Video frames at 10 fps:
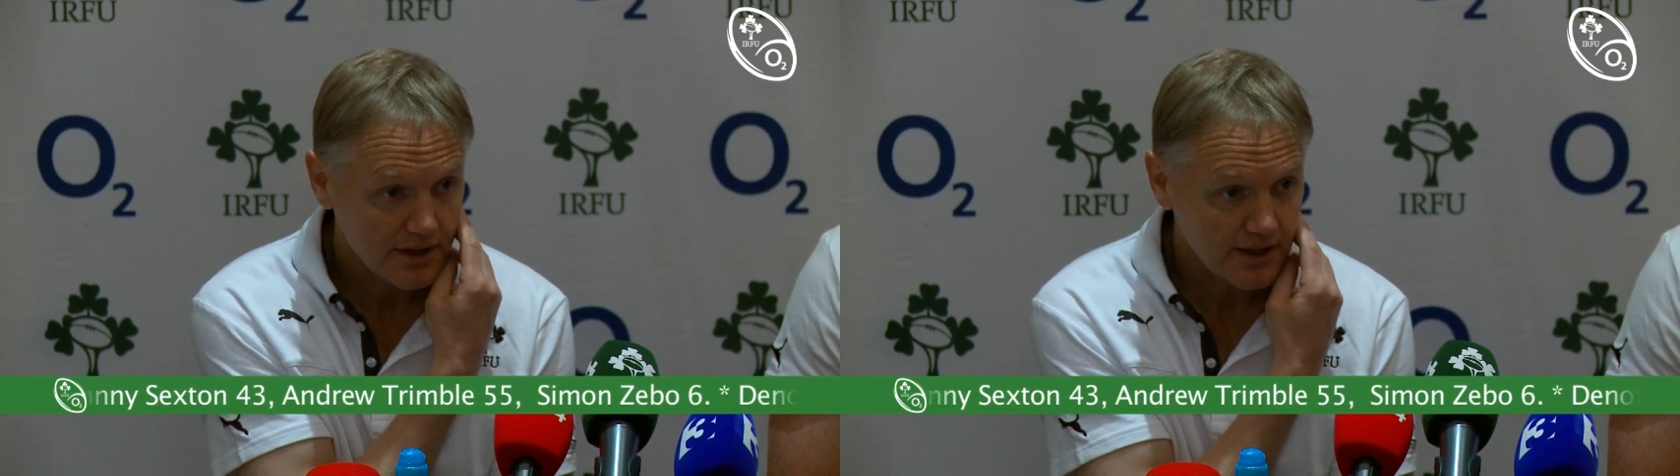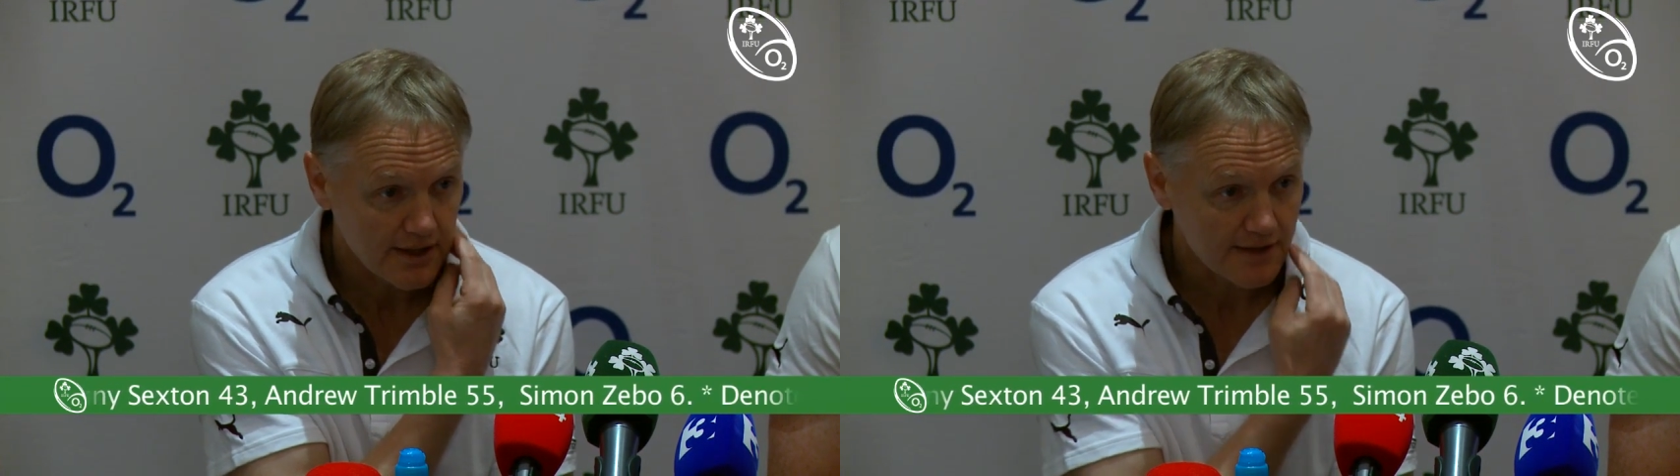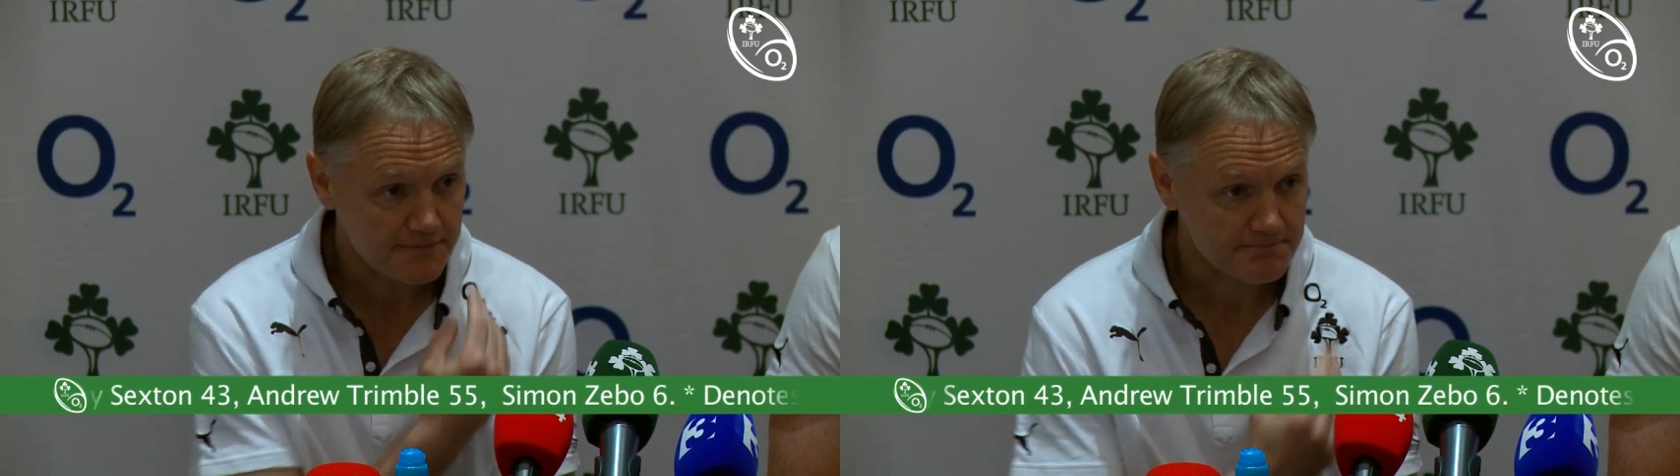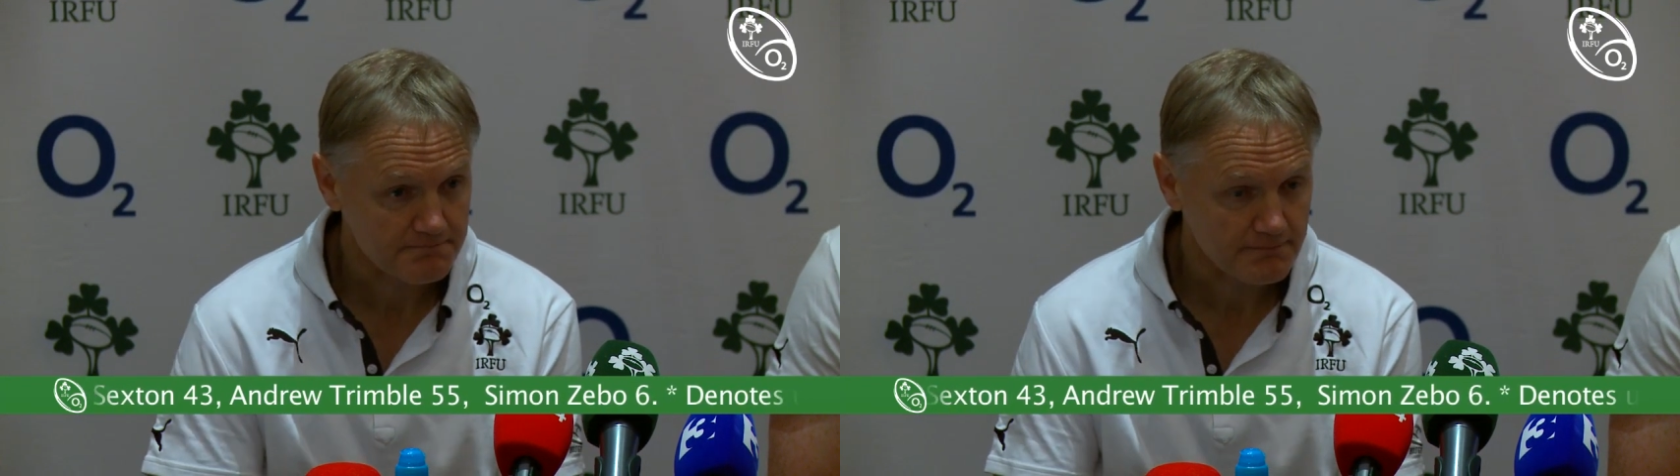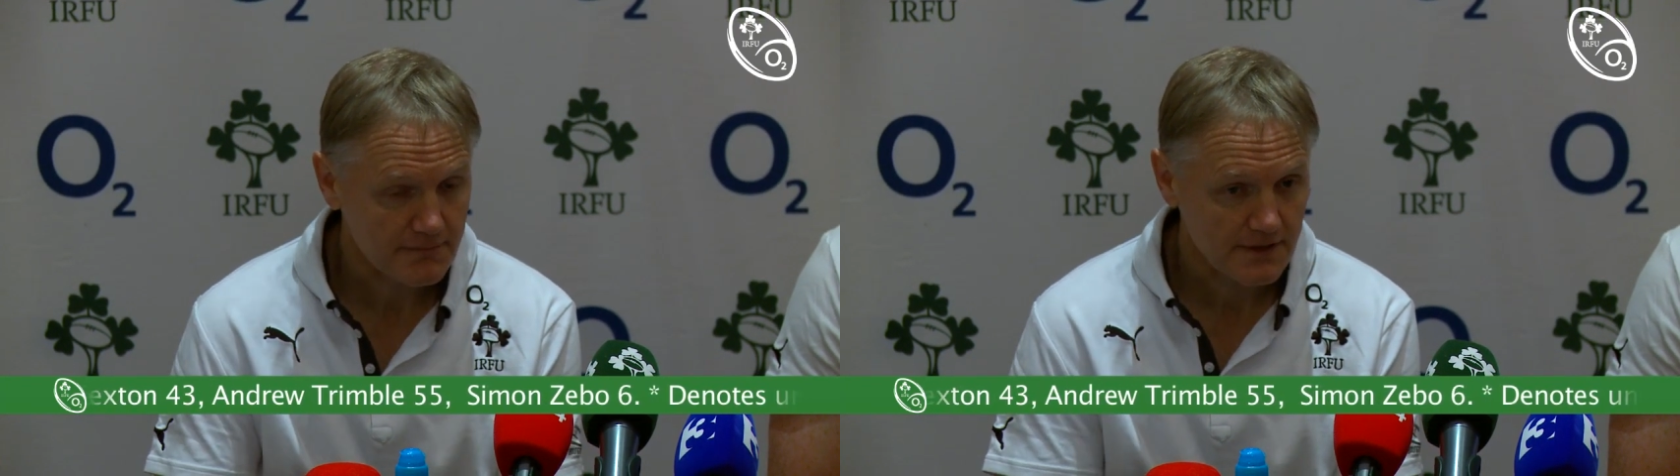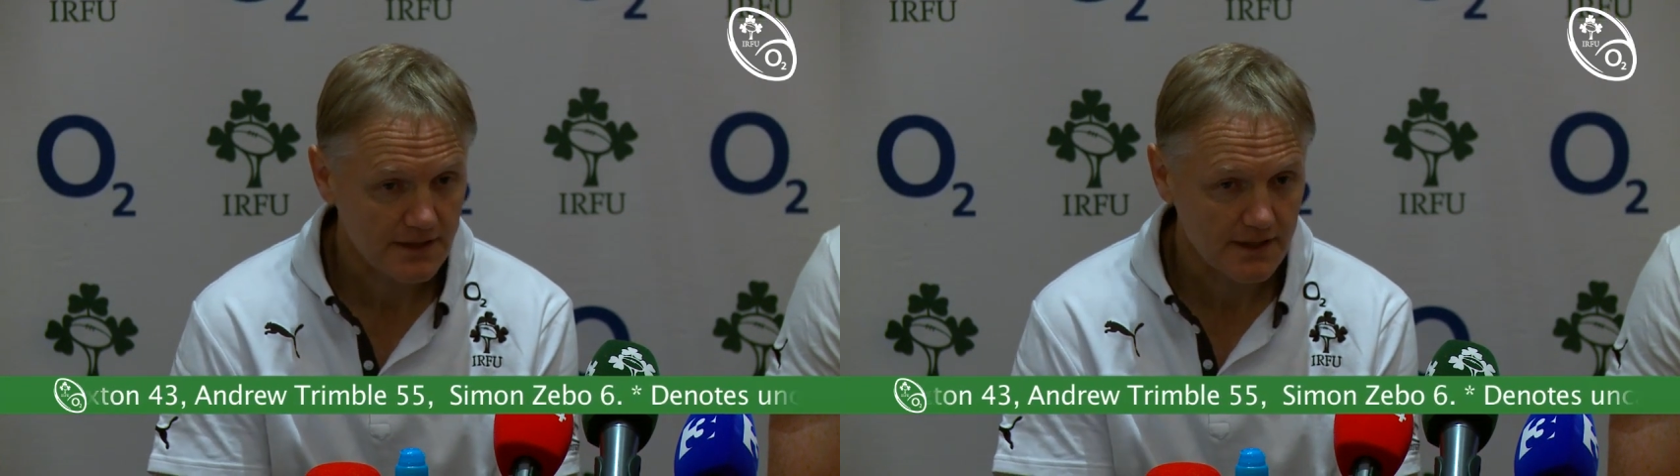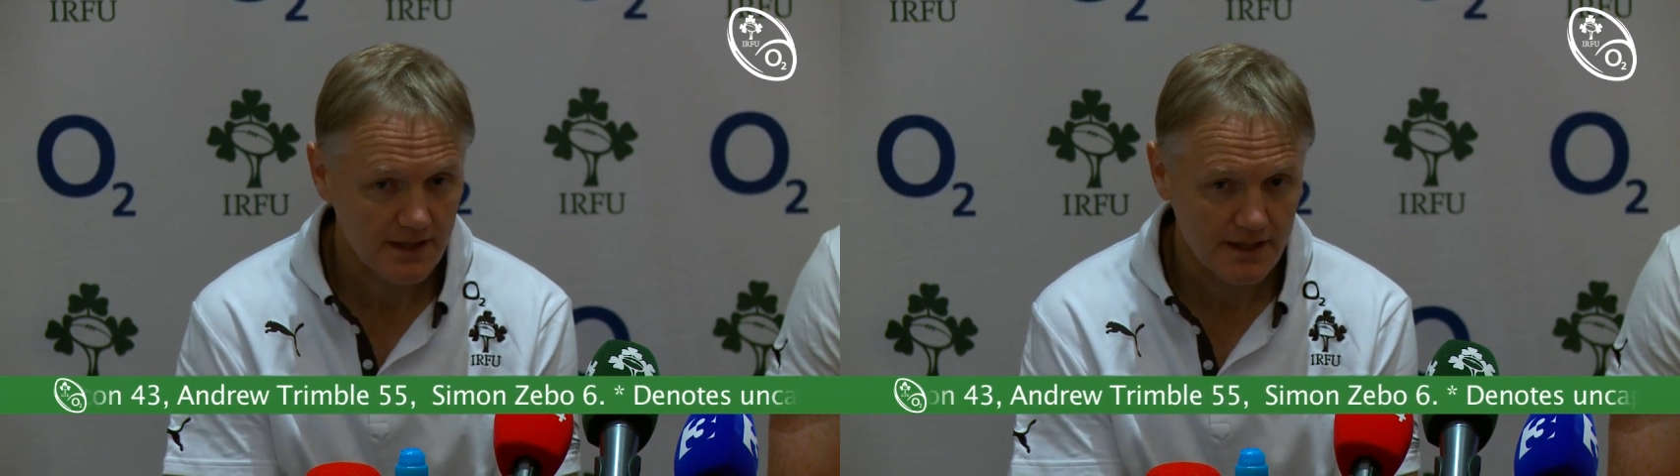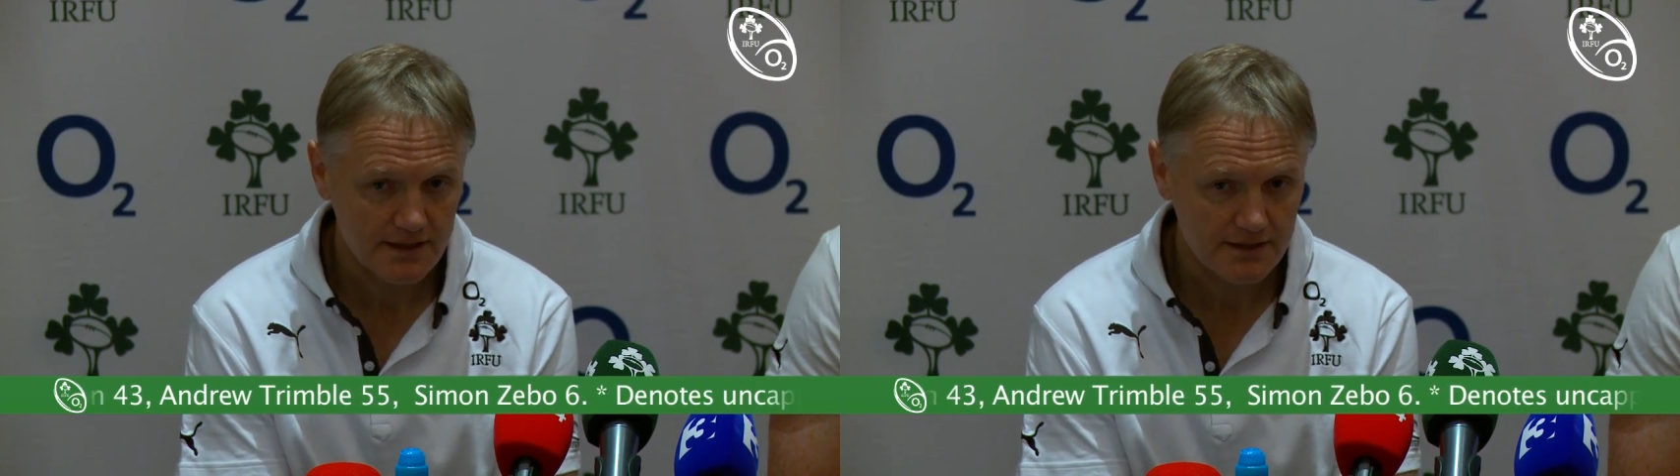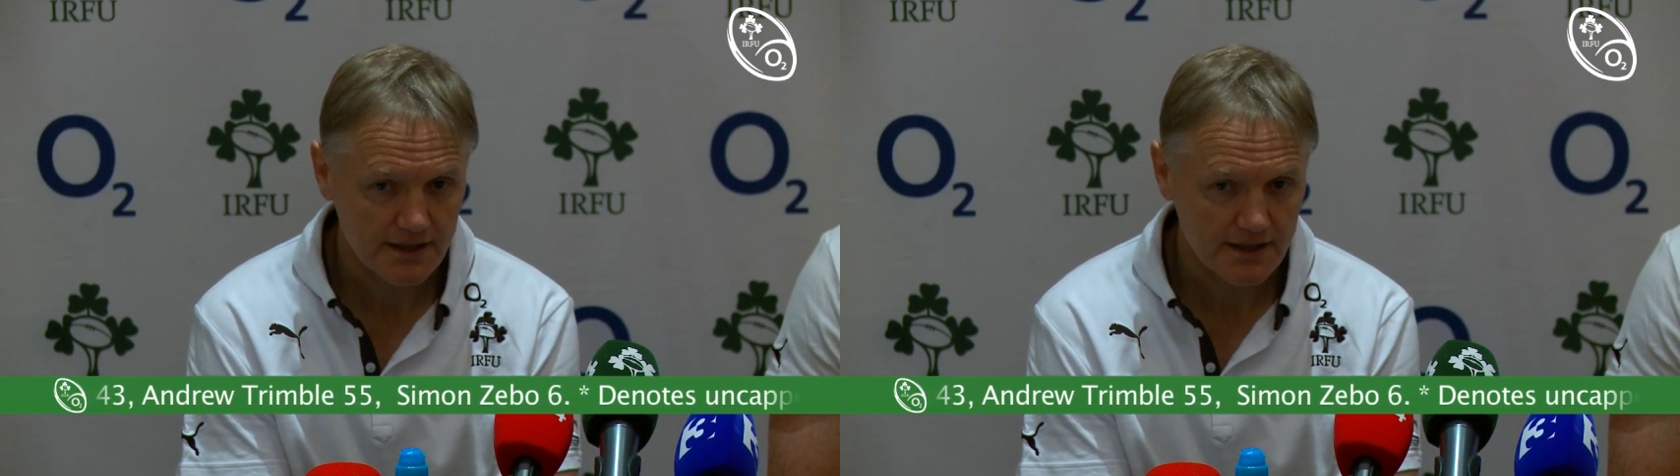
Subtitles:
And